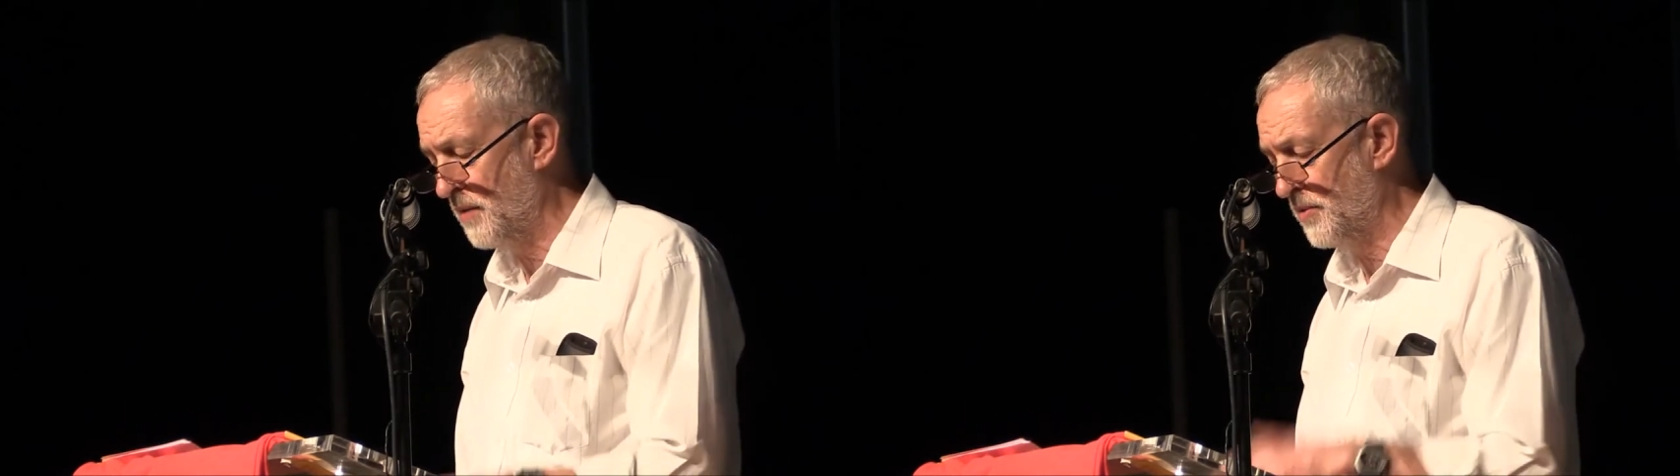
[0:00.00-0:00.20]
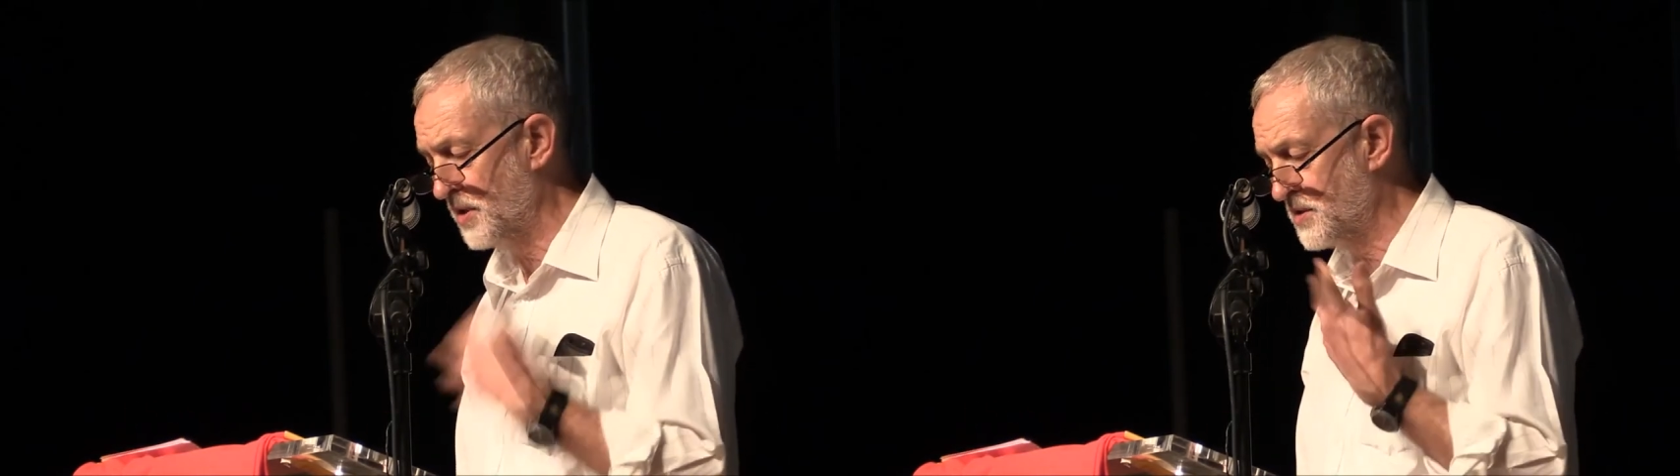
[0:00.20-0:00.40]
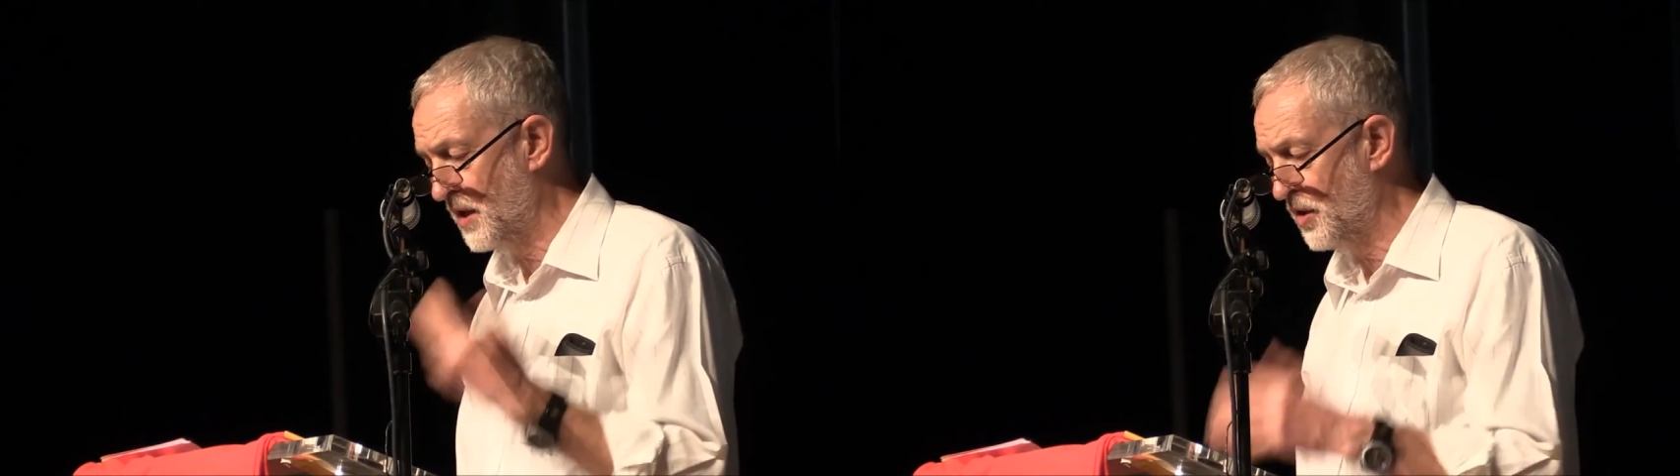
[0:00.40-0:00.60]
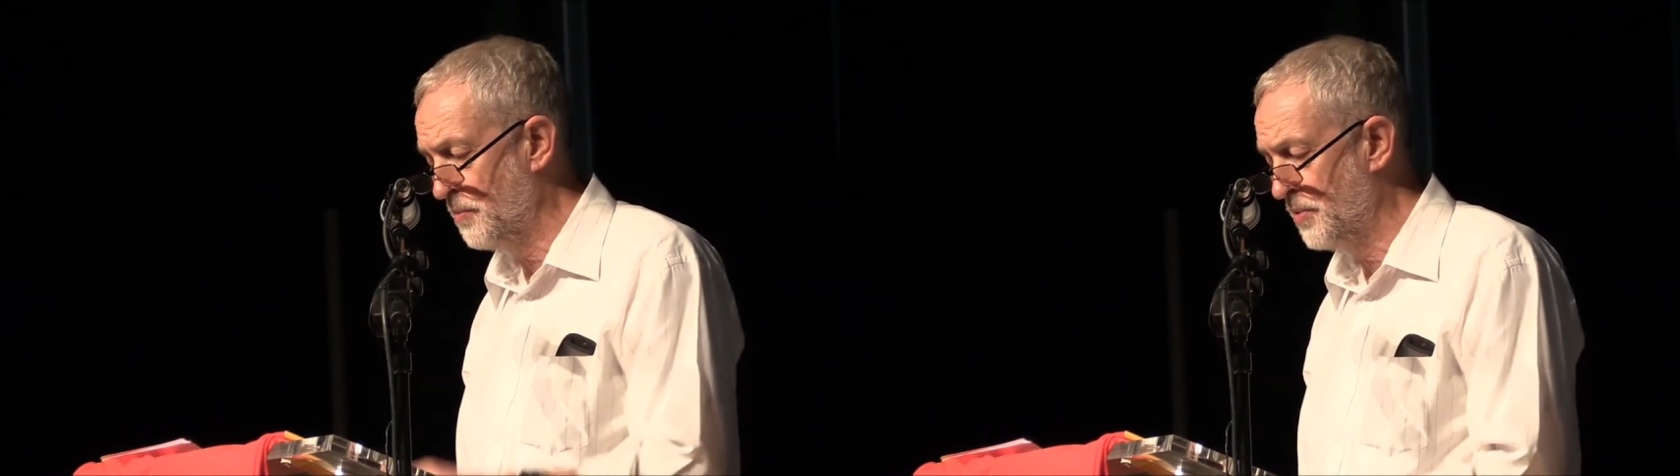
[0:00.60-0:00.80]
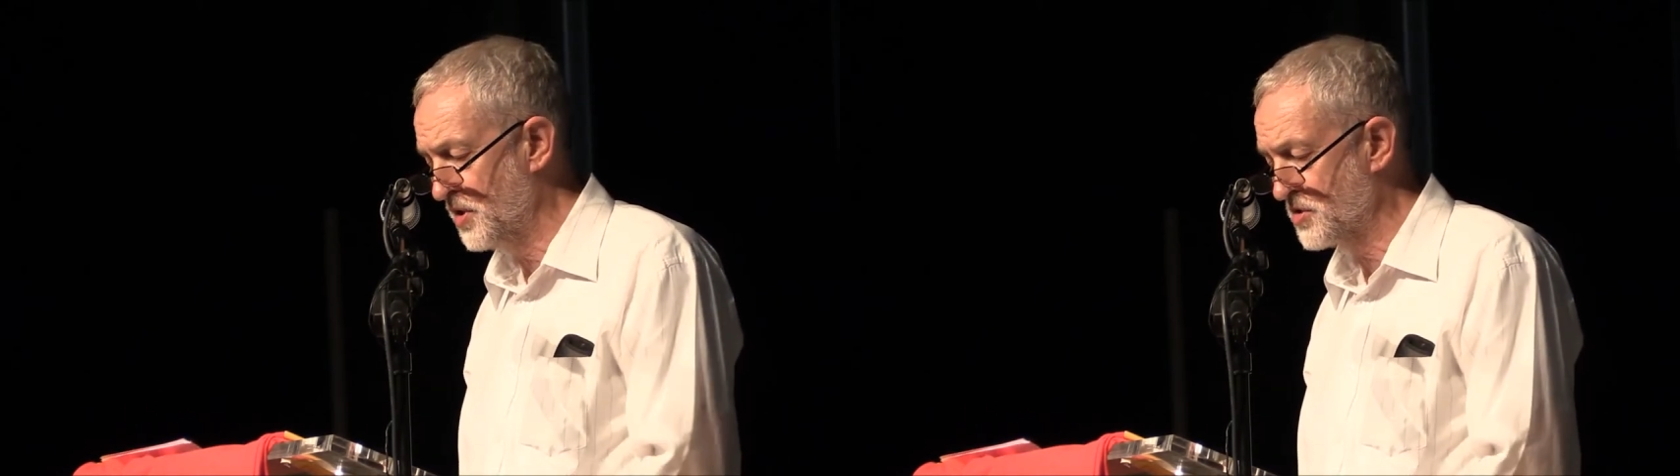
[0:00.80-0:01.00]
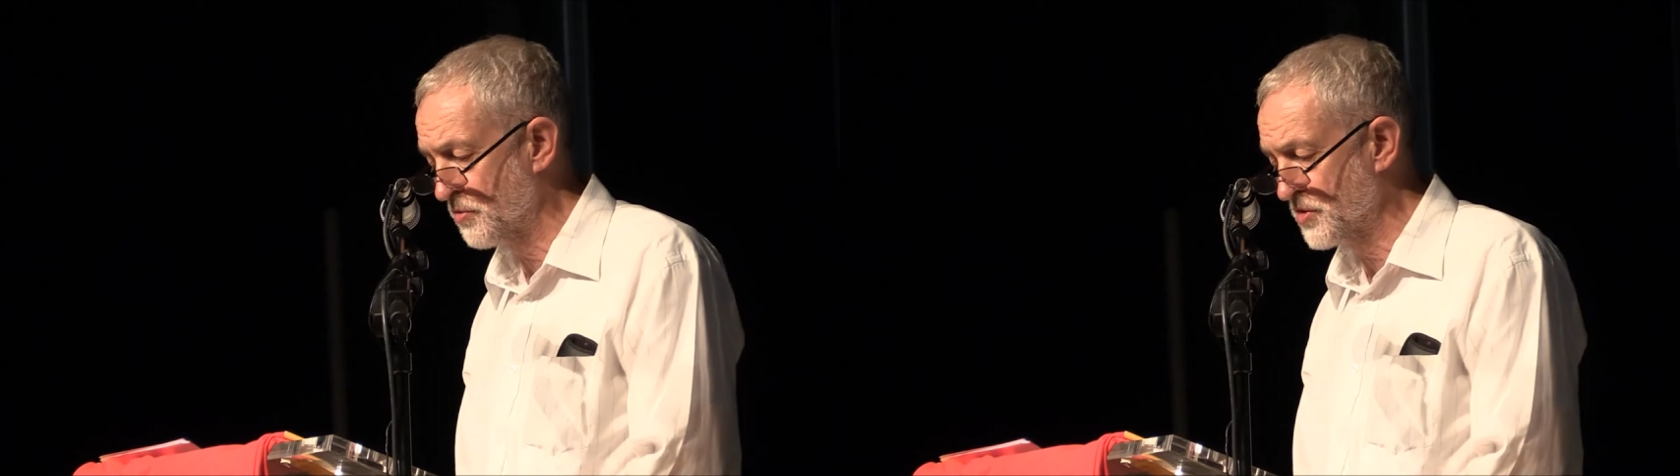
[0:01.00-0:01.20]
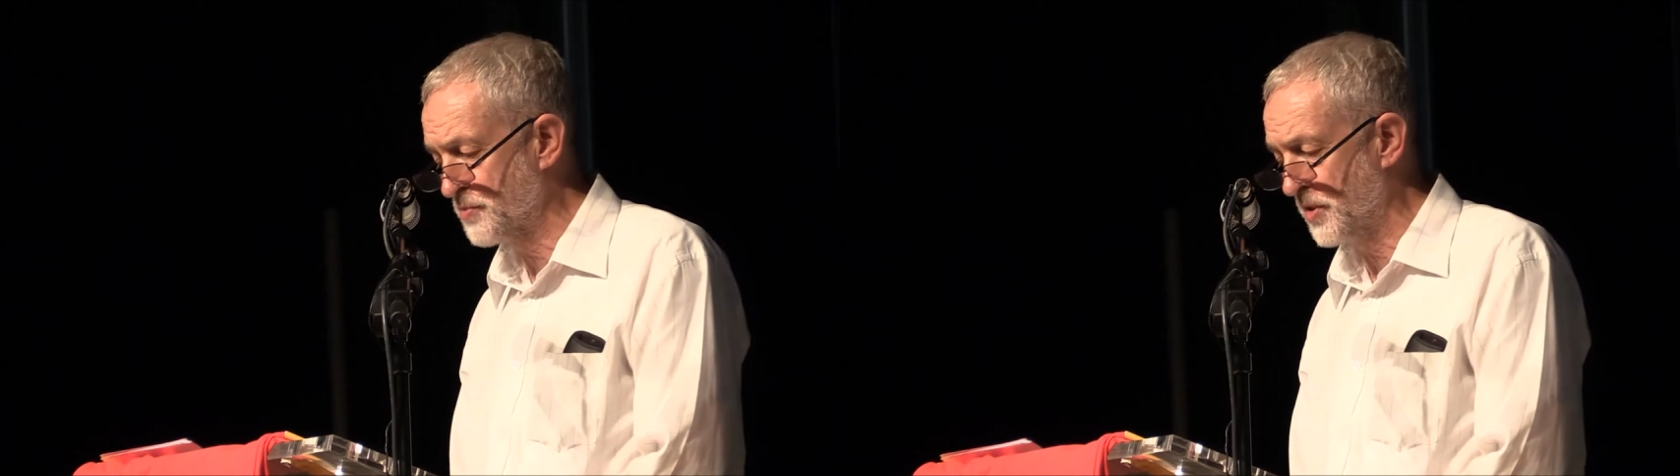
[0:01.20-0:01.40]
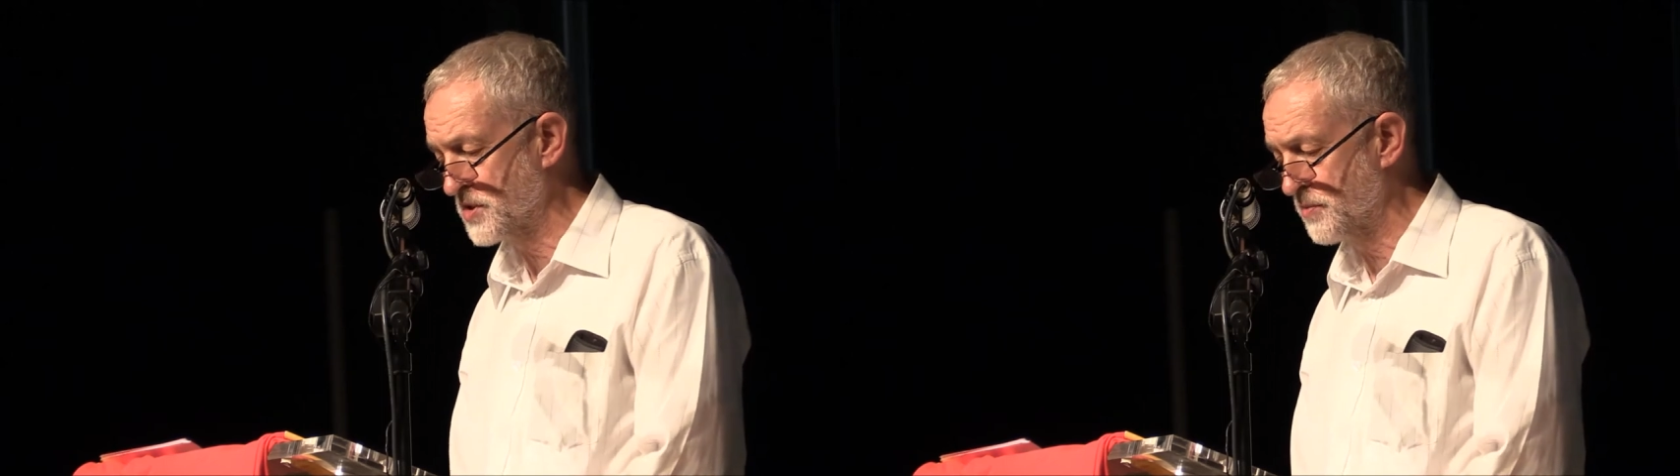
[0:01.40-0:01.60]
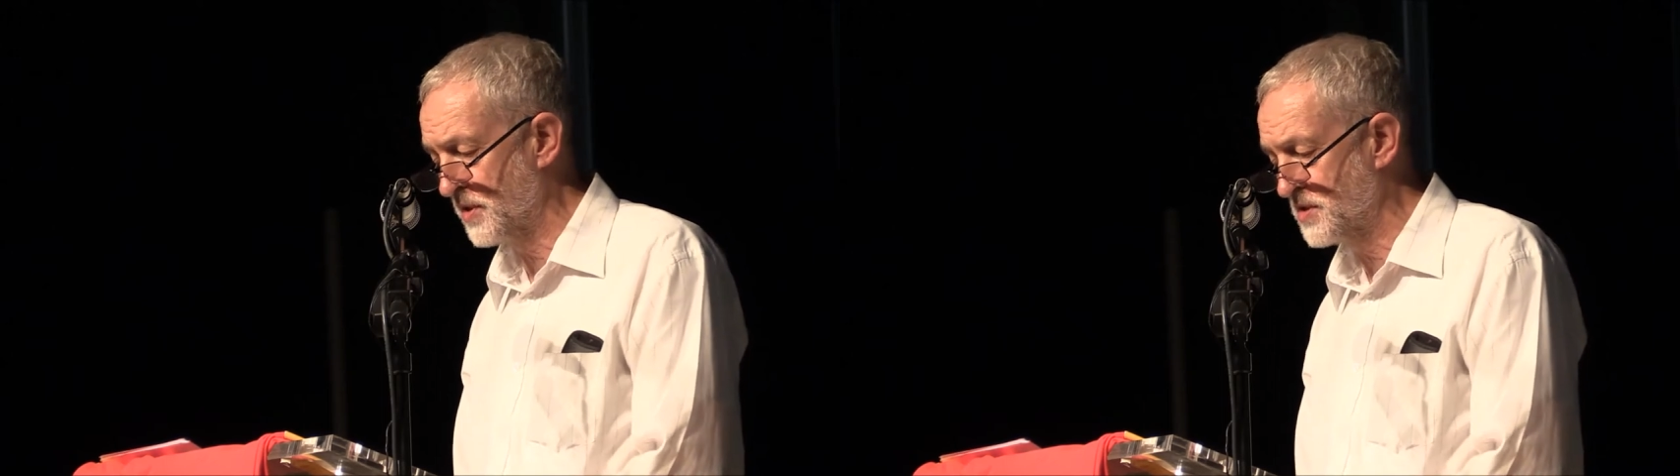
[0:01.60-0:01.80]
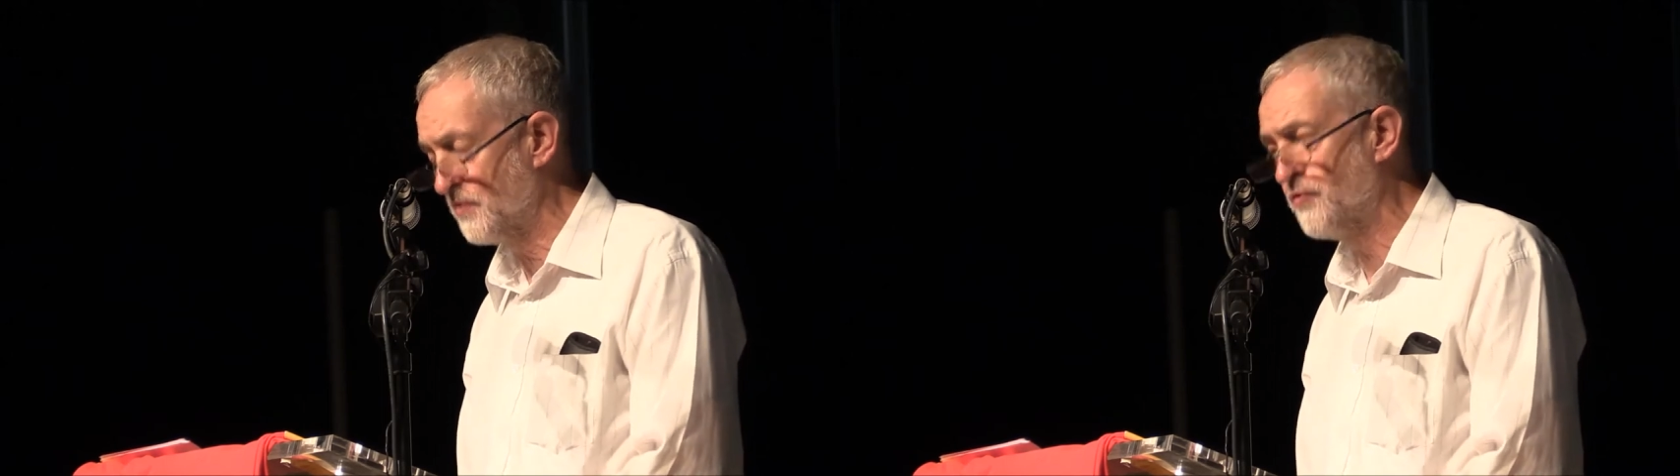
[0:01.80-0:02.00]
and I take no personal
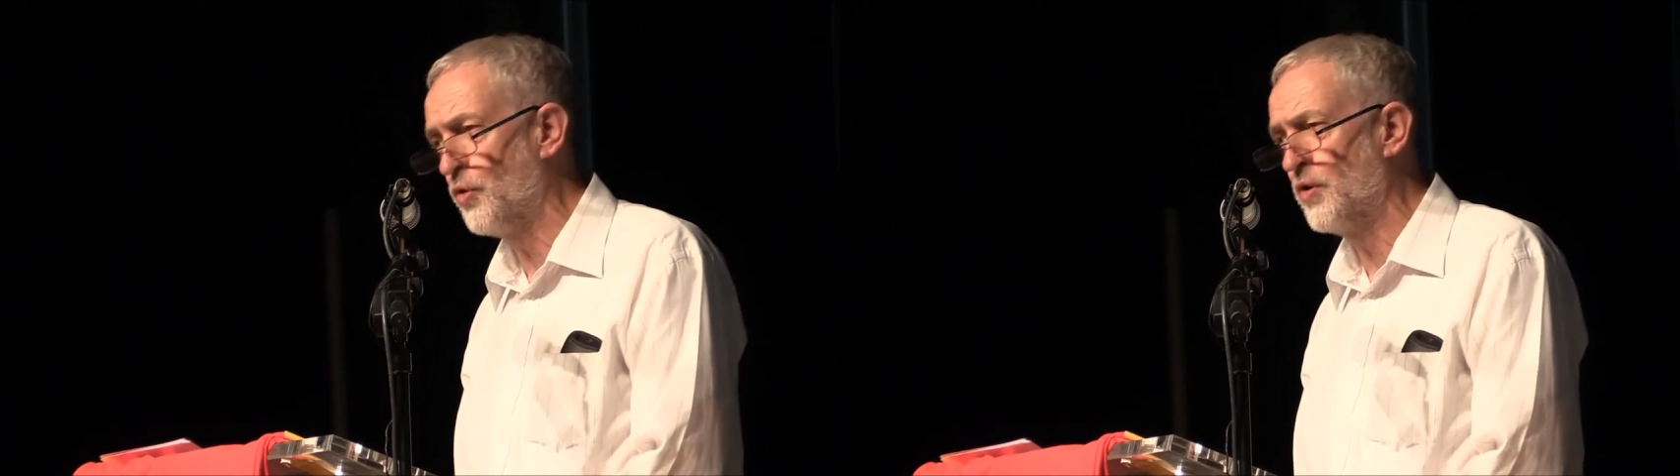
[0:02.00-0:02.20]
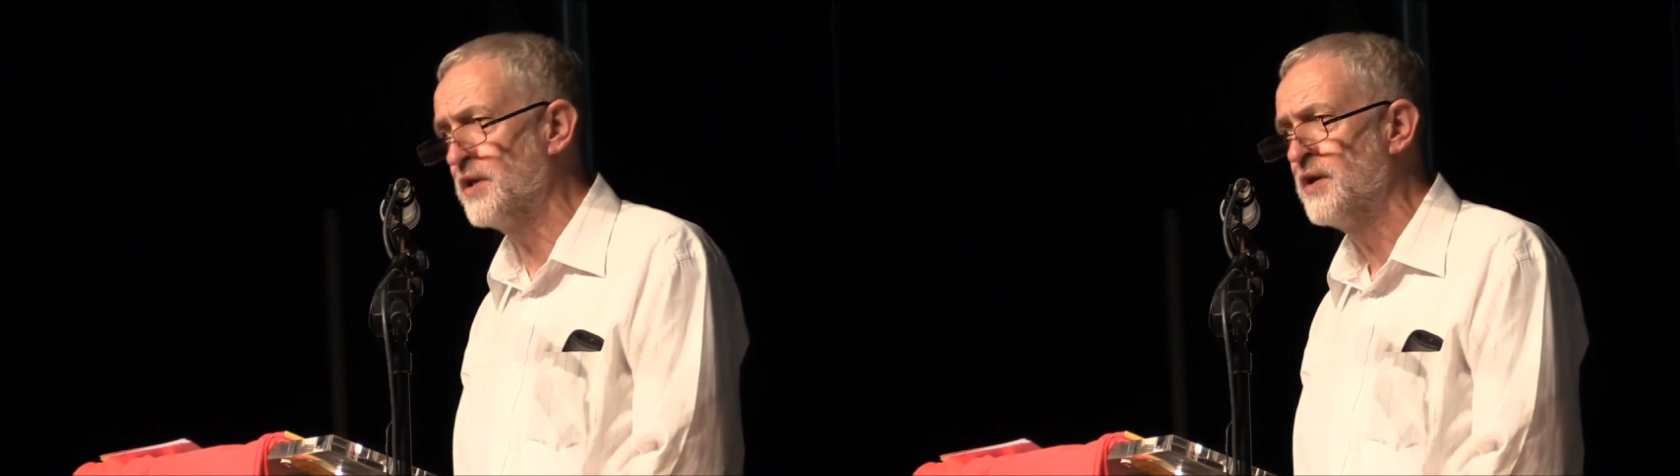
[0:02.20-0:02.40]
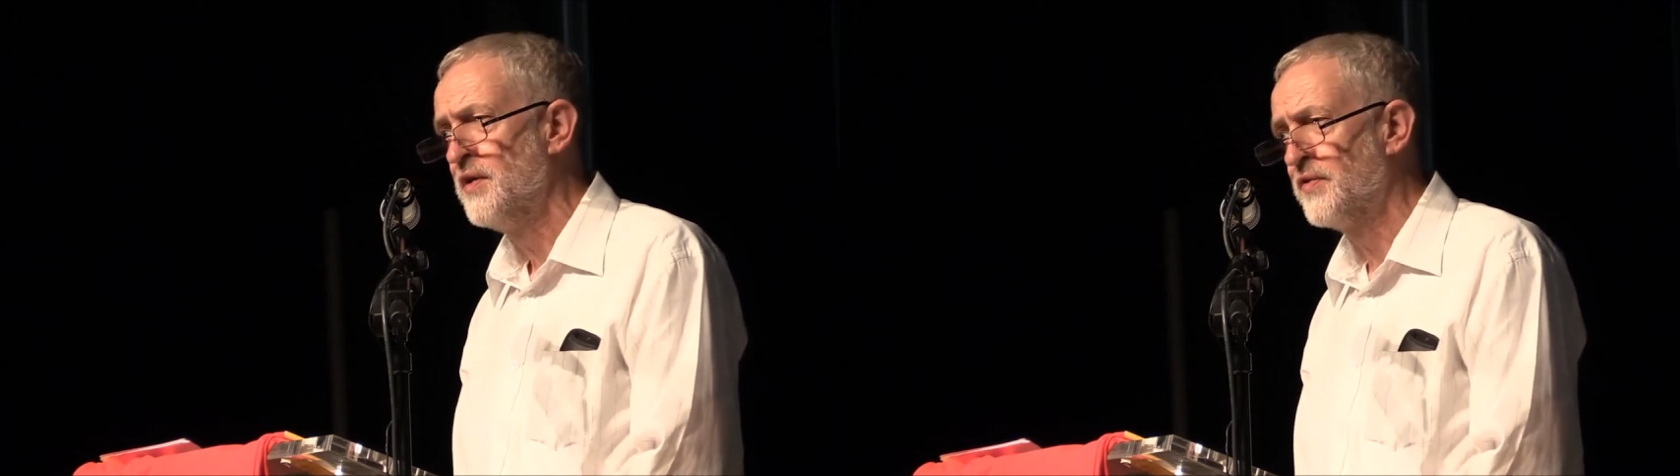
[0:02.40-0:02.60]
responsibility for it,